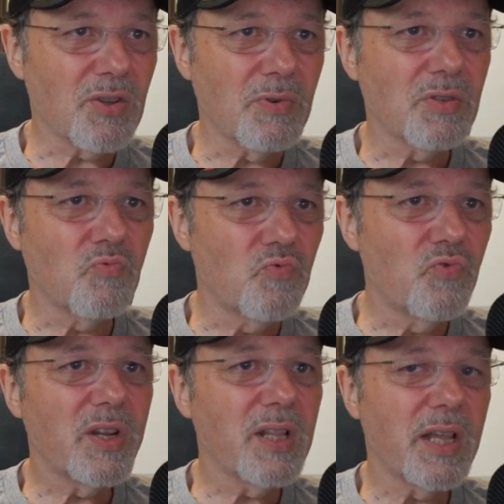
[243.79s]
So it was
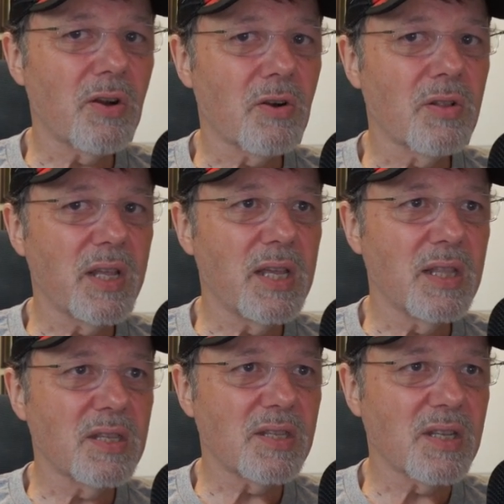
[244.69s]
really early
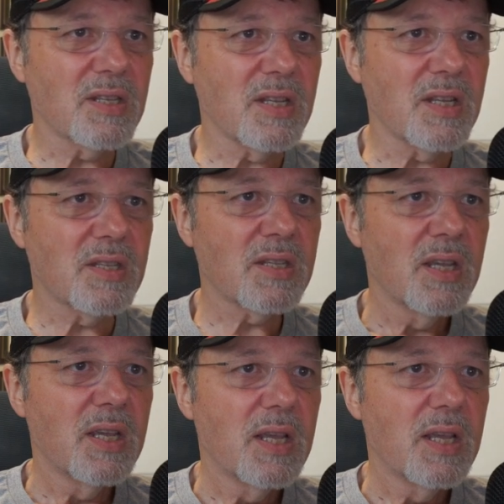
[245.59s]
in the 60s